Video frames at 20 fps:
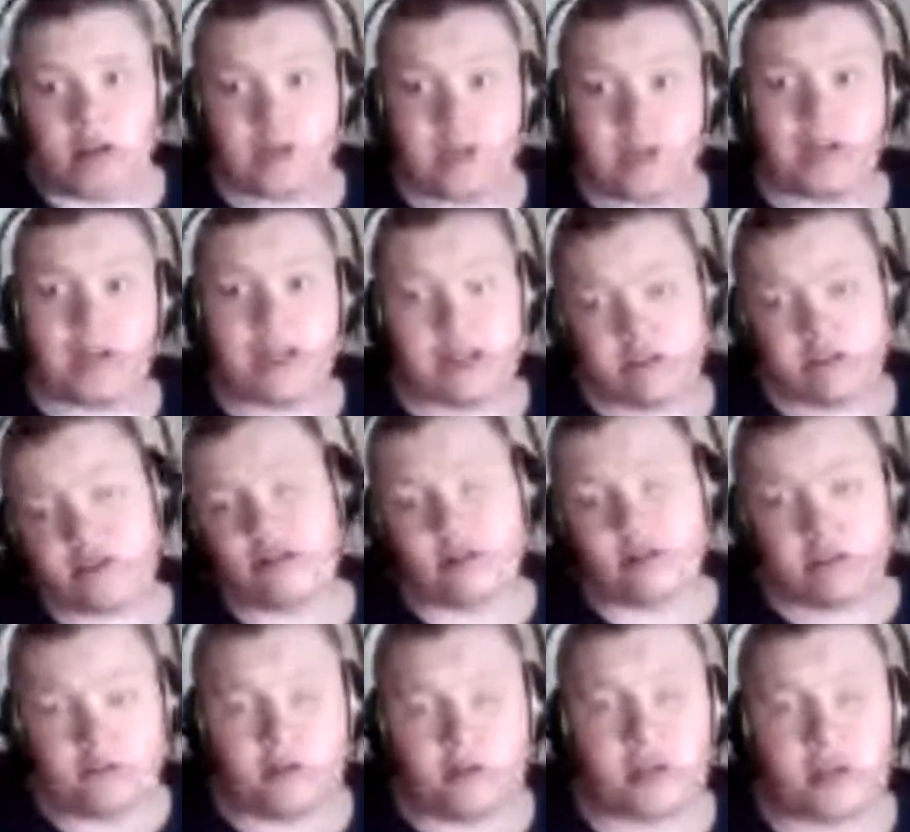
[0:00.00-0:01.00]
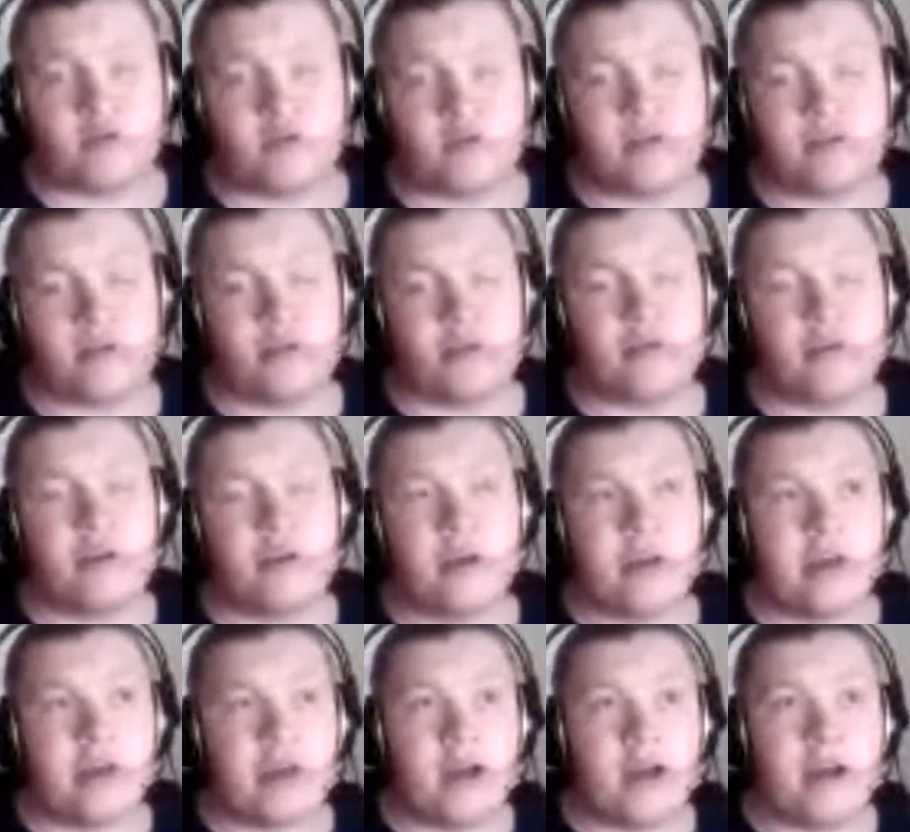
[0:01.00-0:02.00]
It's called quick review,
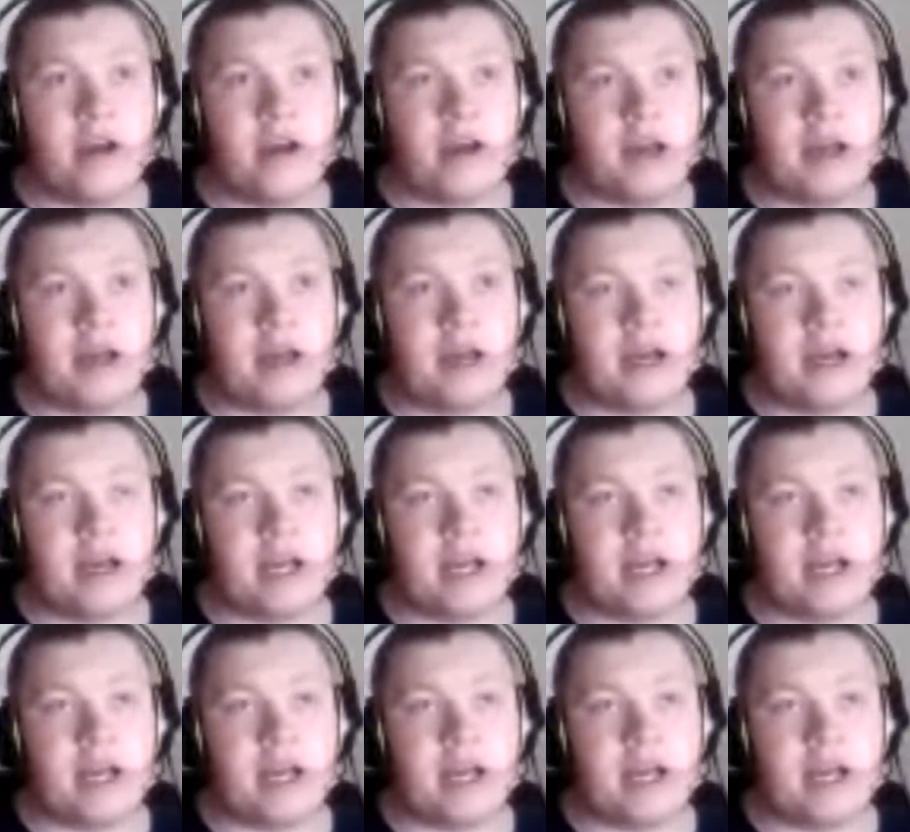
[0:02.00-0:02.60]
and